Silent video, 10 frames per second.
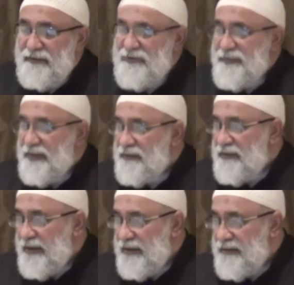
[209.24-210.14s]

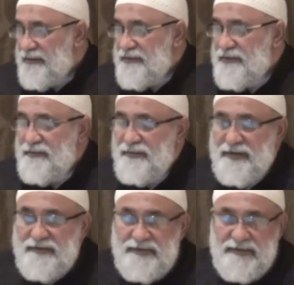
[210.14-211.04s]
Respected elders,
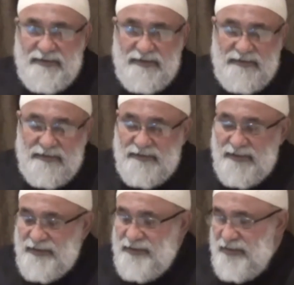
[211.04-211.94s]
brothers and sisters,
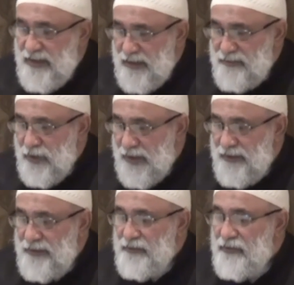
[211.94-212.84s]
Assalamu
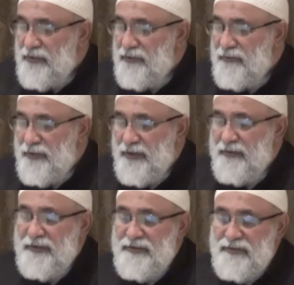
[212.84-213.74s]
alaikum wa
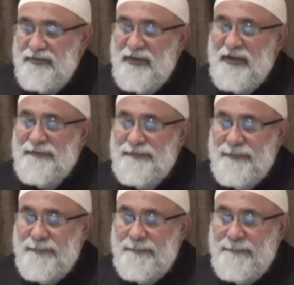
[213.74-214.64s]

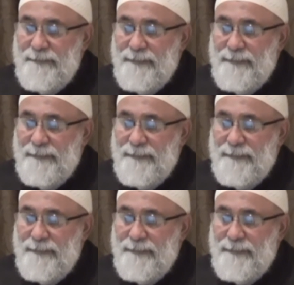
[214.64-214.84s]
rahmatullah.